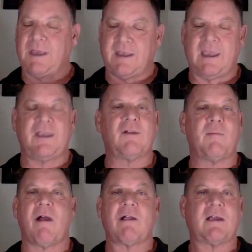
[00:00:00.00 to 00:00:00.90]
you hit your
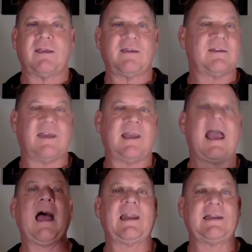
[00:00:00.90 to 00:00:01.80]
mark, and you say,
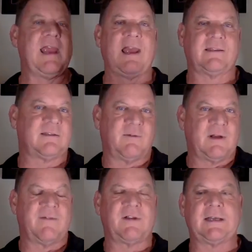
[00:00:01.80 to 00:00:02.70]
"God, a dance," or
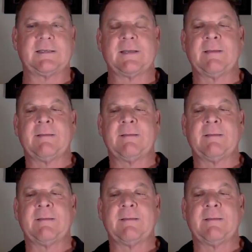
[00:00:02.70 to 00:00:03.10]
whatever it is.